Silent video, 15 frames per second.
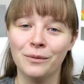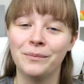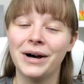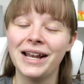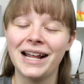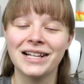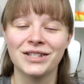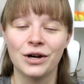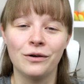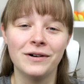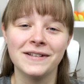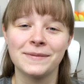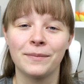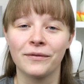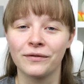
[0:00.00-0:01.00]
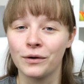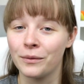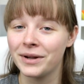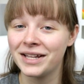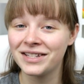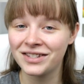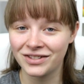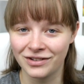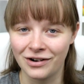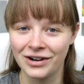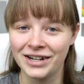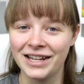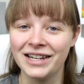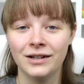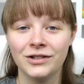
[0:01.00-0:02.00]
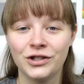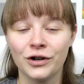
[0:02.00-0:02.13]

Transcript: but as always, before we get started,